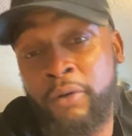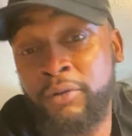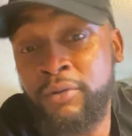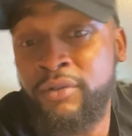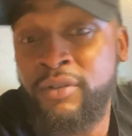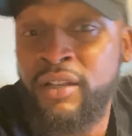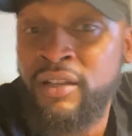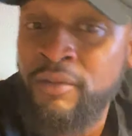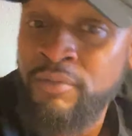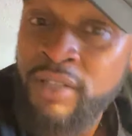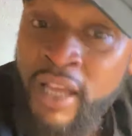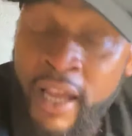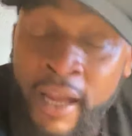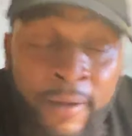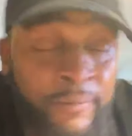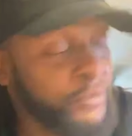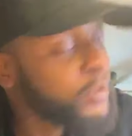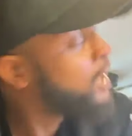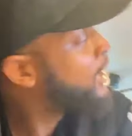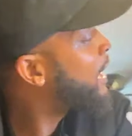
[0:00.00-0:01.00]
You see what I'm
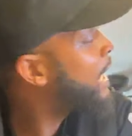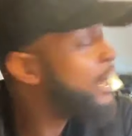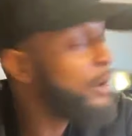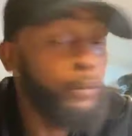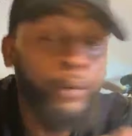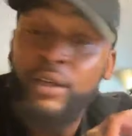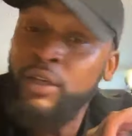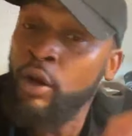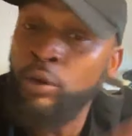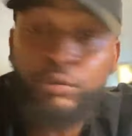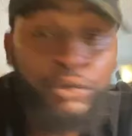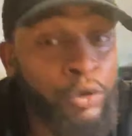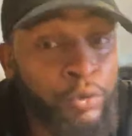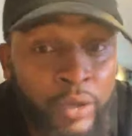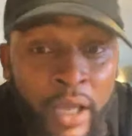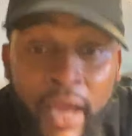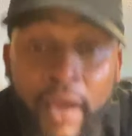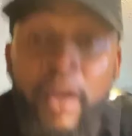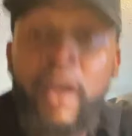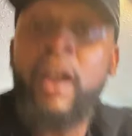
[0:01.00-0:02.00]
saying? Hey, we don't do
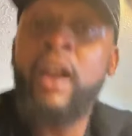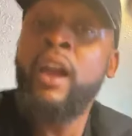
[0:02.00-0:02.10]
that.